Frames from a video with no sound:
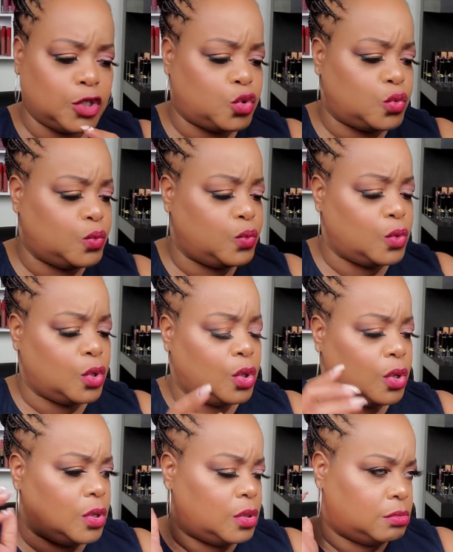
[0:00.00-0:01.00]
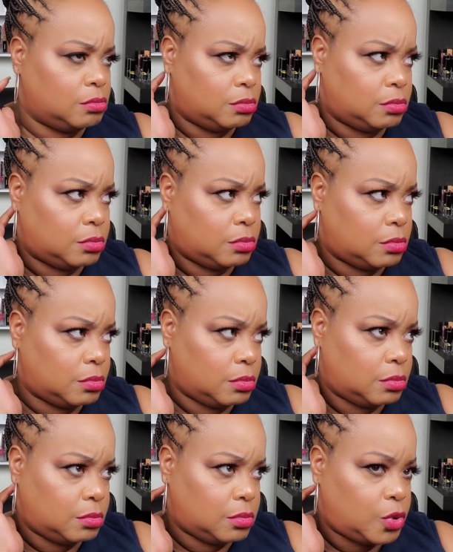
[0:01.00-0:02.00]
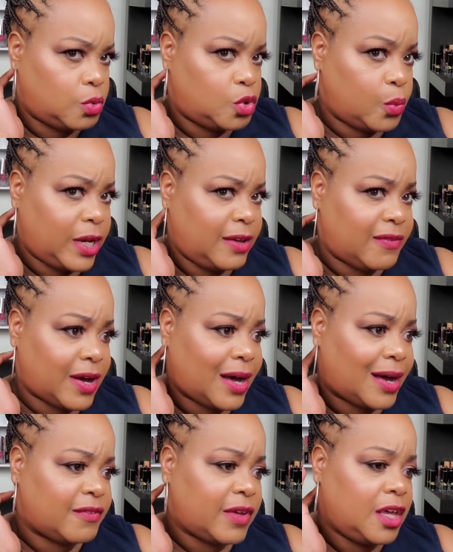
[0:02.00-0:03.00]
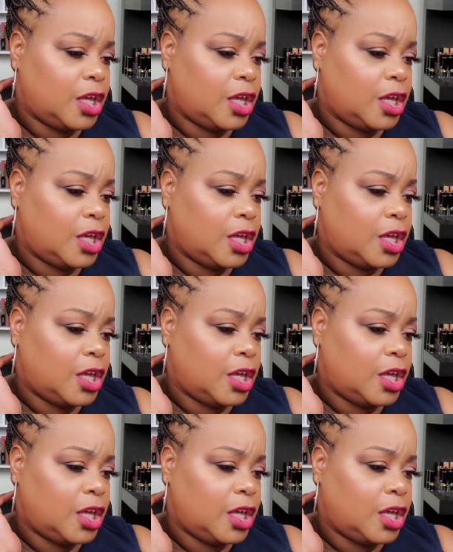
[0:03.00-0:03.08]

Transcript: $225.